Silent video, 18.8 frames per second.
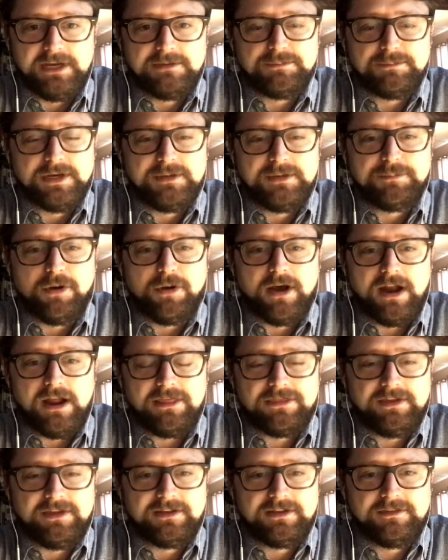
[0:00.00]
and in part, I
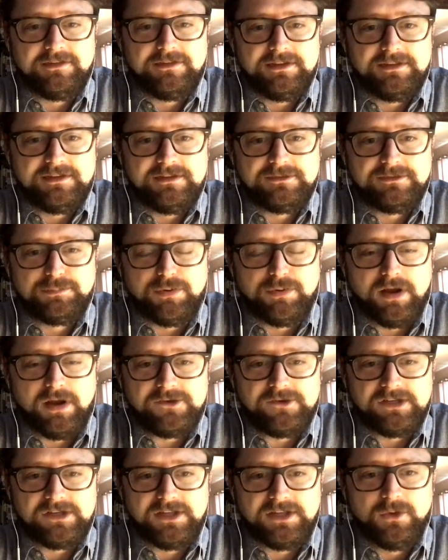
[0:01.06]
think that this
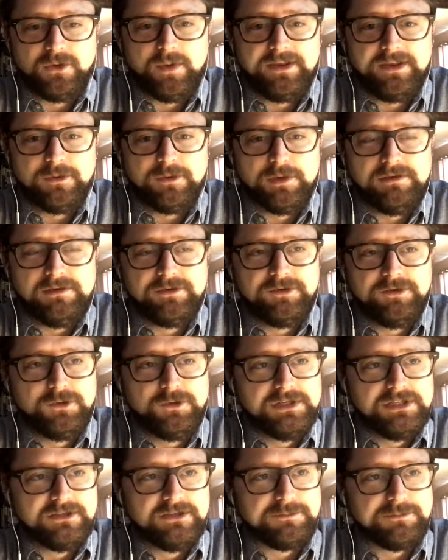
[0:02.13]
project and the way that we're even
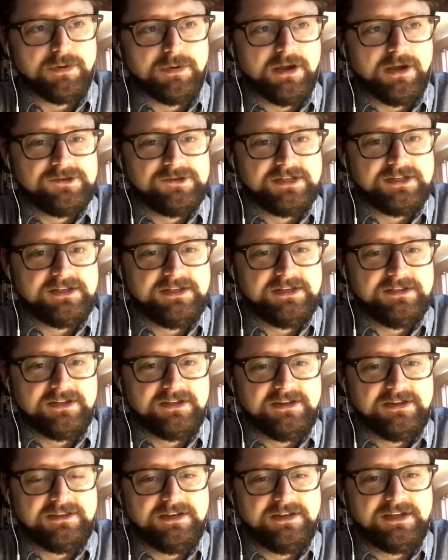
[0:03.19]
doing this project is,
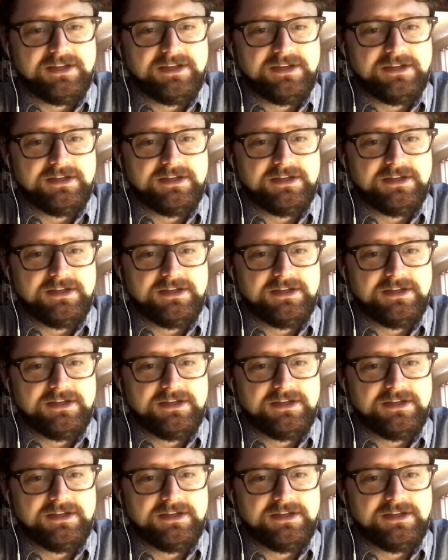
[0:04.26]
I think,